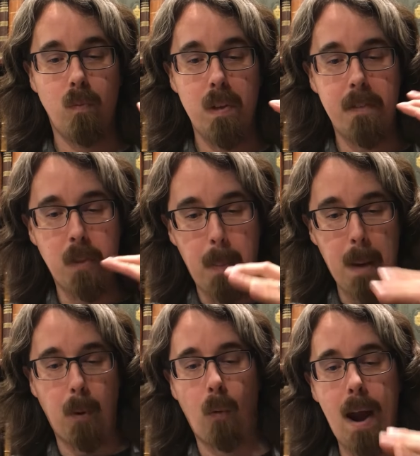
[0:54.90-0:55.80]
If the
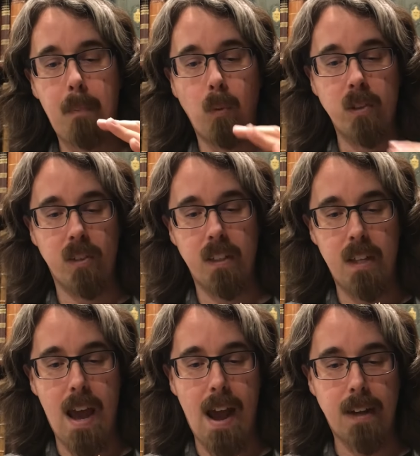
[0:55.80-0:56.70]
paper wrap was
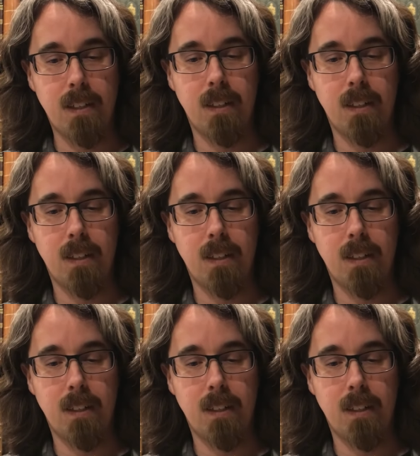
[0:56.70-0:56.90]
intact,